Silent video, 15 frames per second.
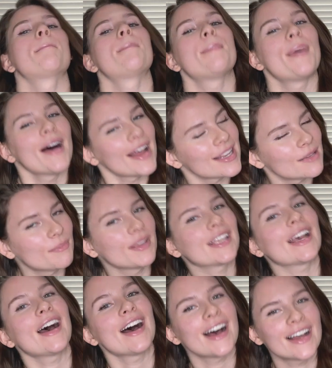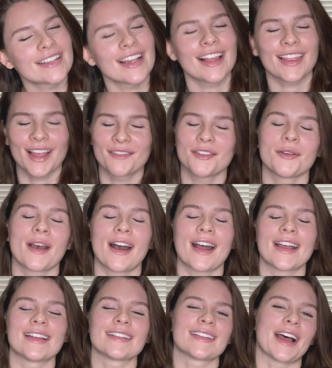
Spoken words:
But because I love you guys,